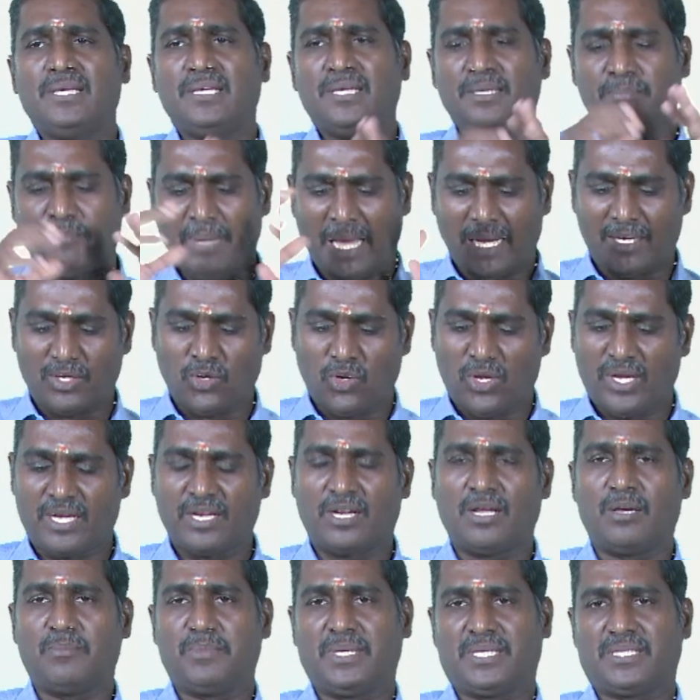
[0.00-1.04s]

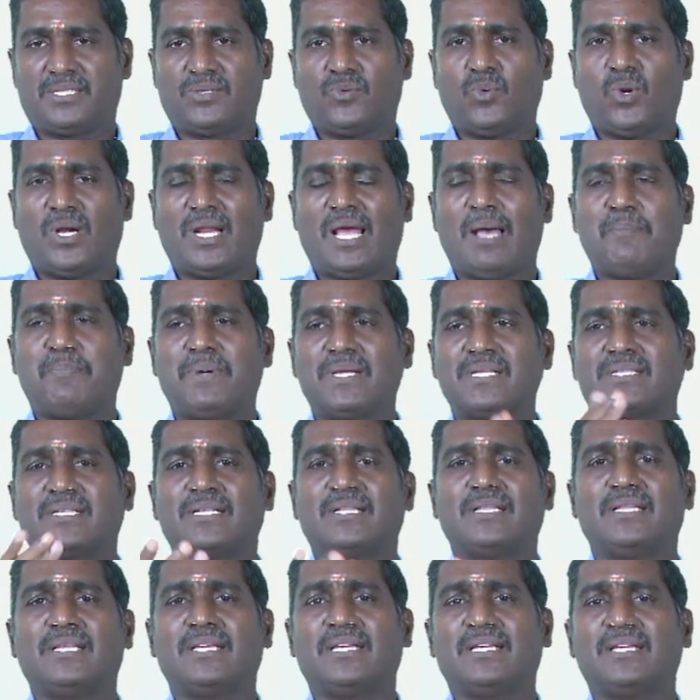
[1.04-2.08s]
macroeconomics. What happens
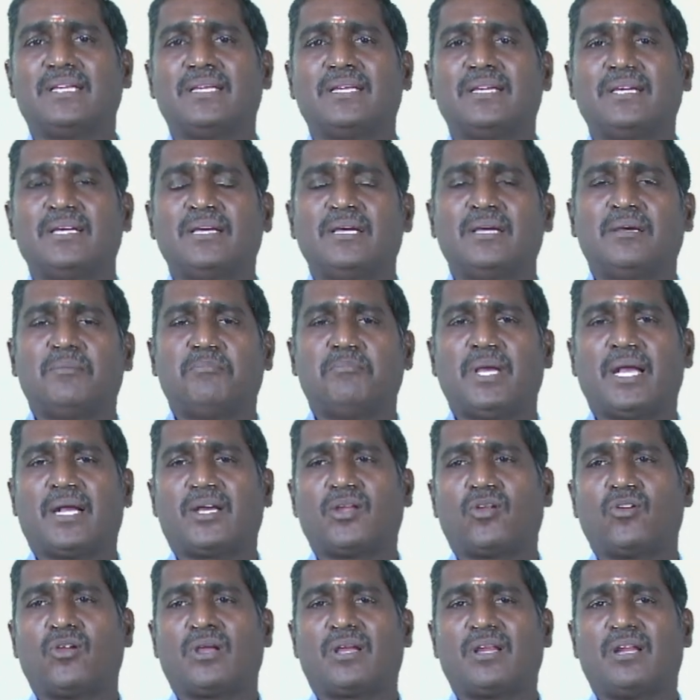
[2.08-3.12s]
in the
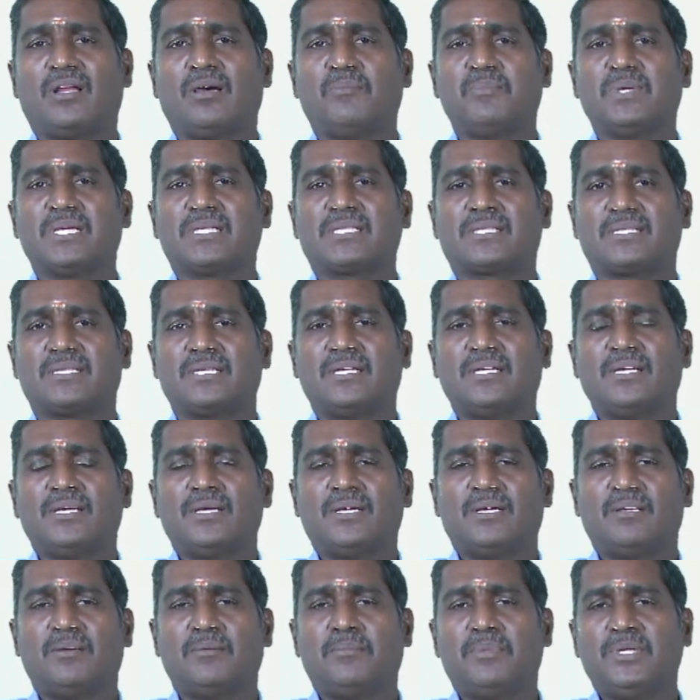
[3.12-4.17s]
macroeconomics
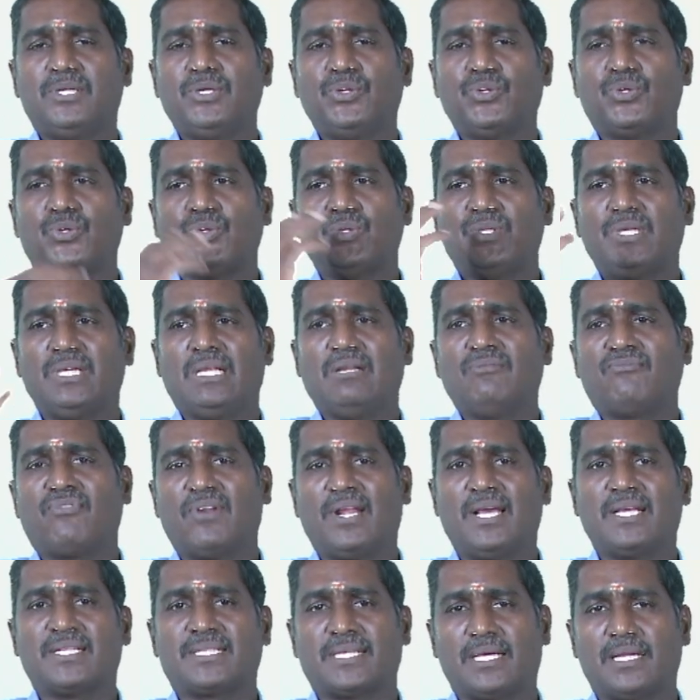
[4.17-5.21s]
due to the
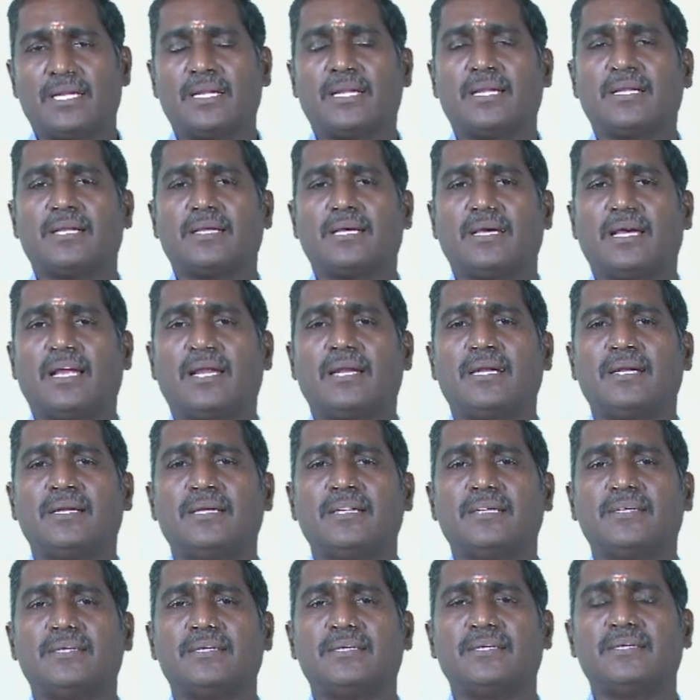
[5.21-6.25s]
inflation
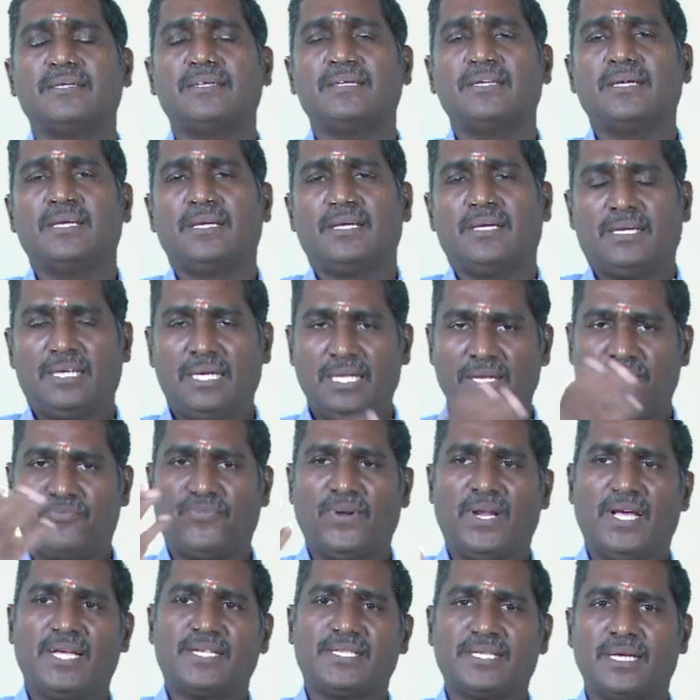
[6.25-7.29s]
and
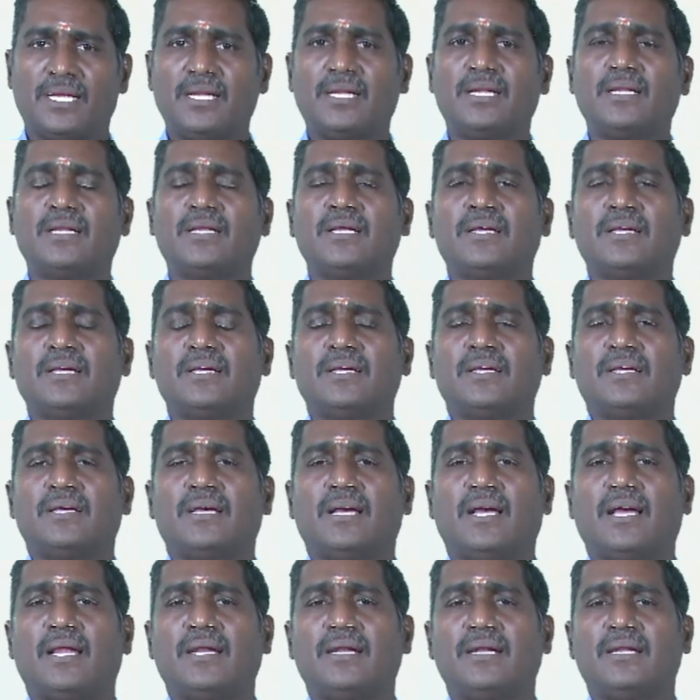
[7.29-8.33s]
deflation,
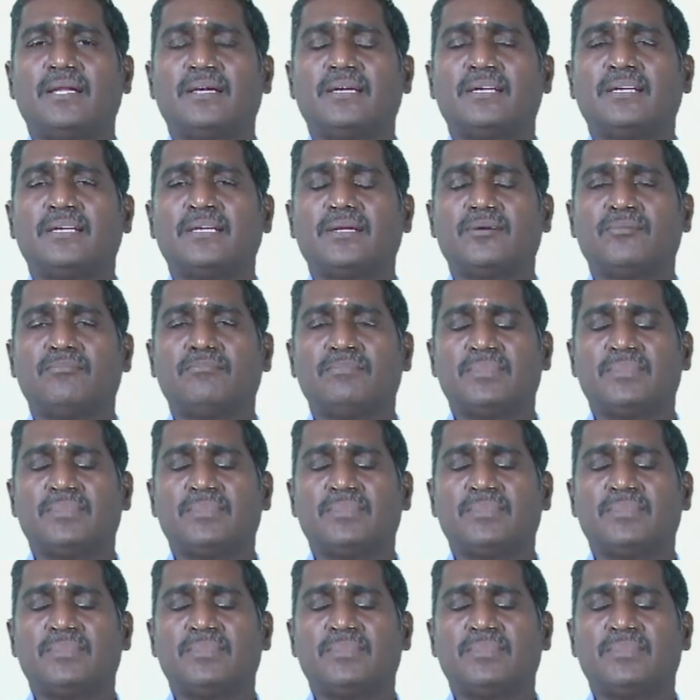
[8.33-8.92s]
and the